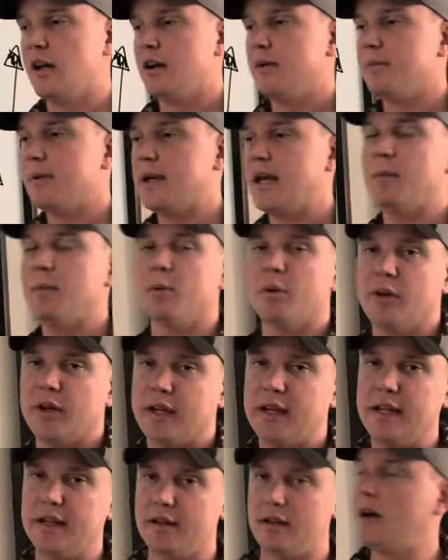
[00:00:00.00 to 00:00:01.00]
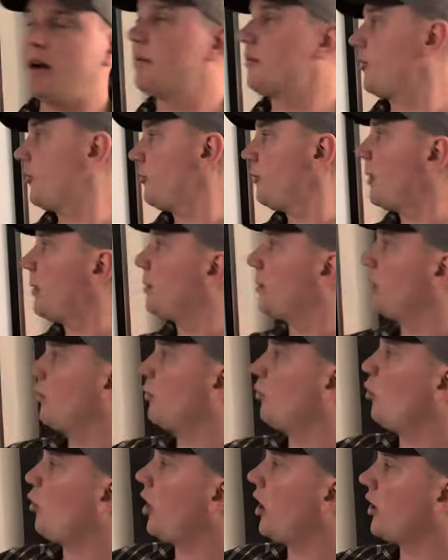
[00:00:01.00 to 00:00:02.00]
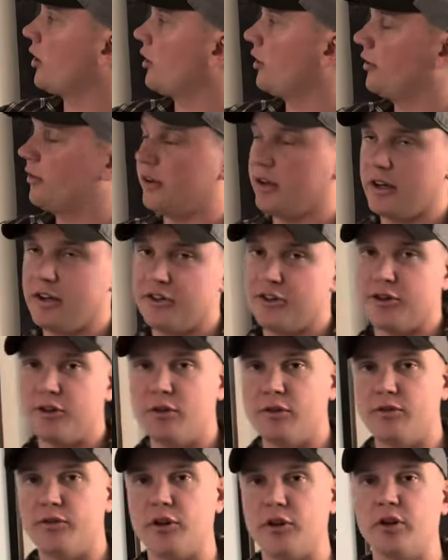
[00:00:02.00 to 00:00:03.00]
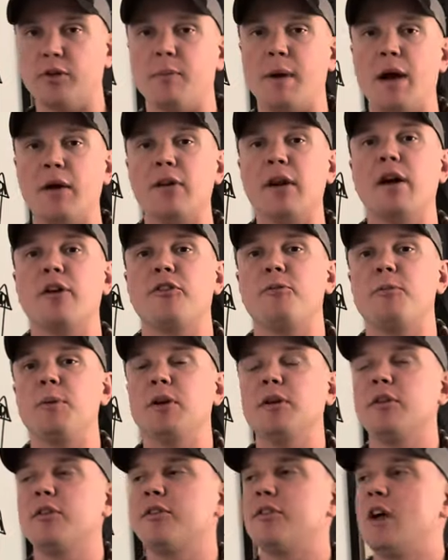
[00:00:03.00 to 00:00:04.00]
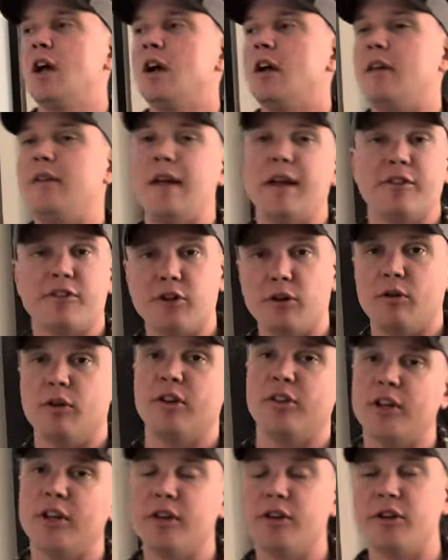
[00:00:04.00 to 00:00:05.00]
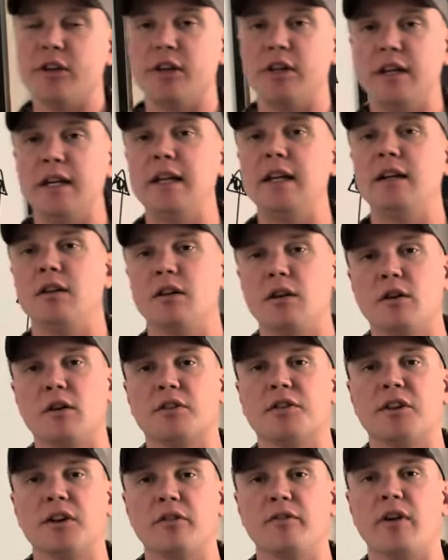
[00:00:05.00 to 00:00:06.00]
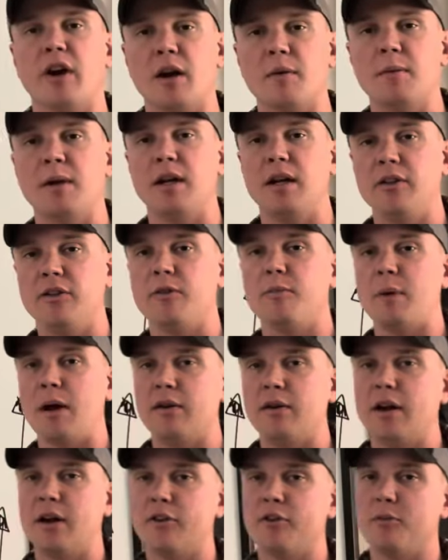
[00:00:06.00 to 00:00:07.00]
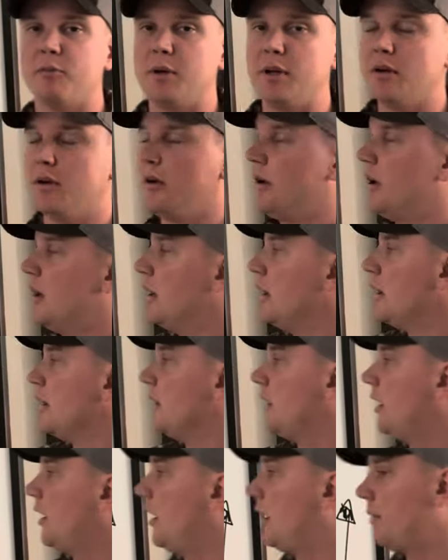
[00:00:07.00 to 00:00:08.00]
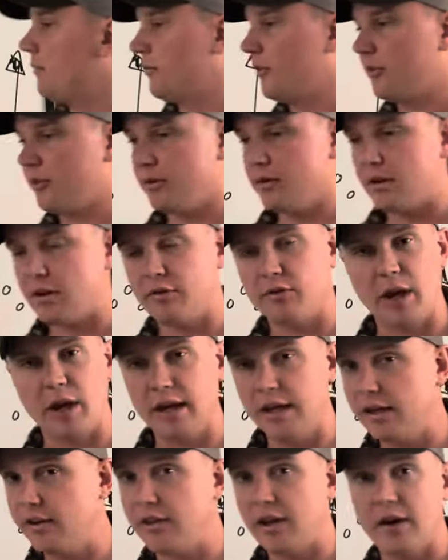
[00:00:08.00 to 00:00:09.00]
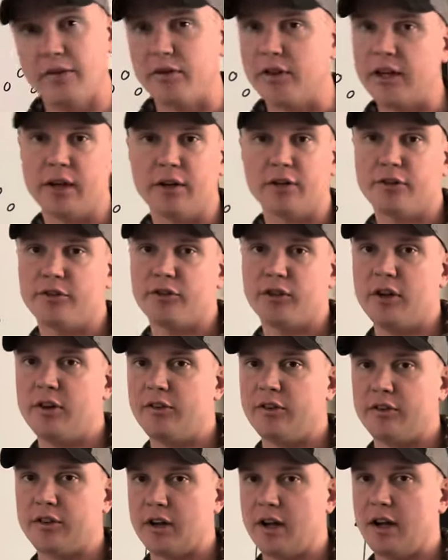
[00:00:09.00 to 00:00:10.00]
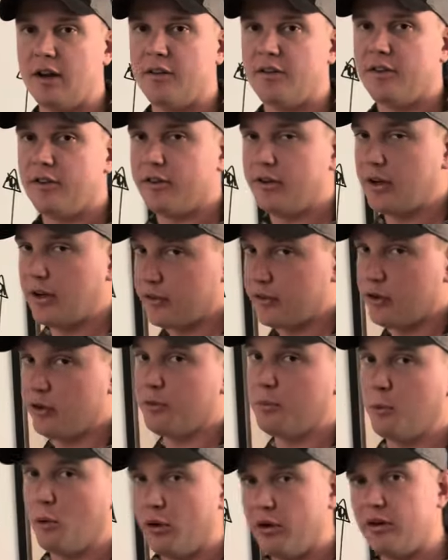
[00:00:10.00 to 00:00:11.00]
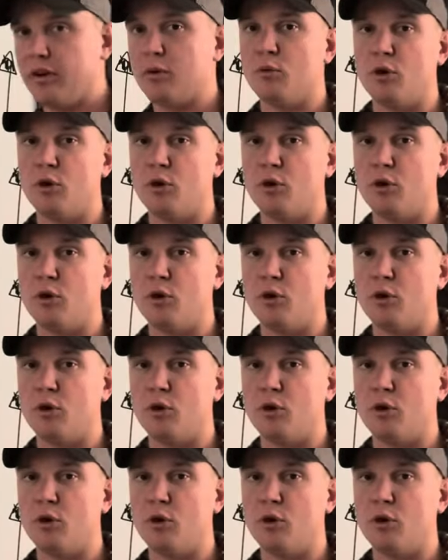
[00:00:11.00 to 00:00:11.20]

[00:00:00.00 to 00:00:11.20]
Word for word: be able to heat it up because remember water is an issue for your mountain house meals and that's the only thing you can eat in an arctic environment is a mountain house meal because um, everything else freezes guys so you have to use boiling